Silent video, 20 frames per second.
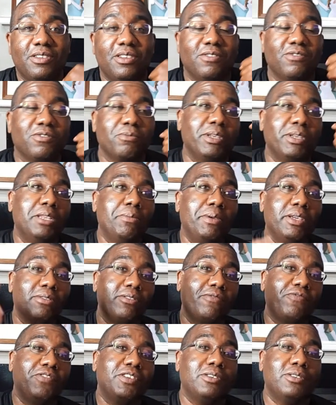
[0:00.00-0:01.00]
for me to be on
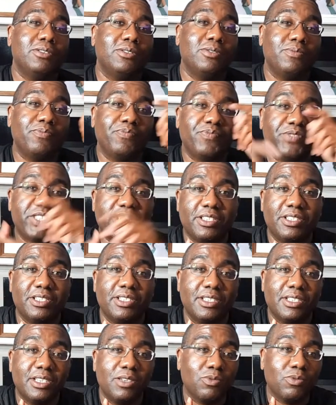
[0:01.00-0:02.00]
the phone
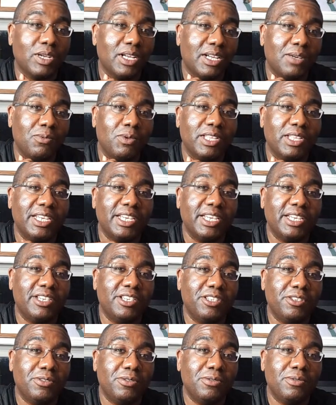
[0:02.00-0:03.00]
telling Iran what they need to
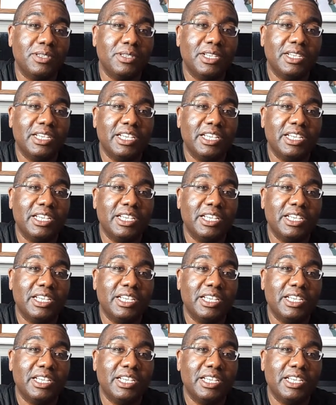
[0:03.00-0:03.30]
do